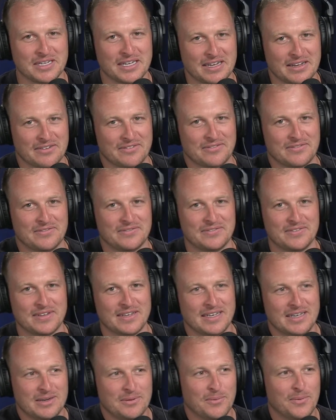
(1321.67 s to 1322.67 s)
if
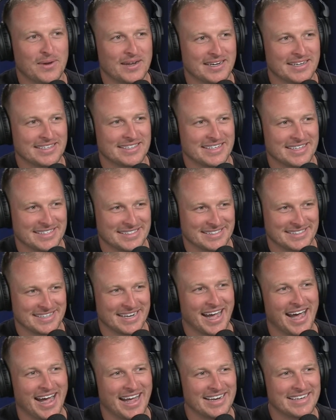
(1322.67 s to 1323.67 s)
one does
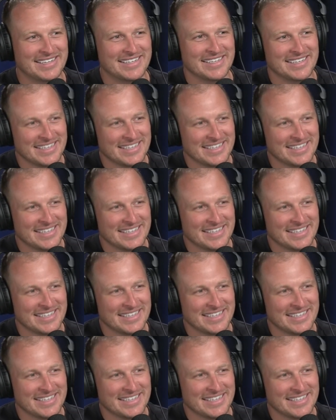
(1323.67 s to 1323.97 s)
not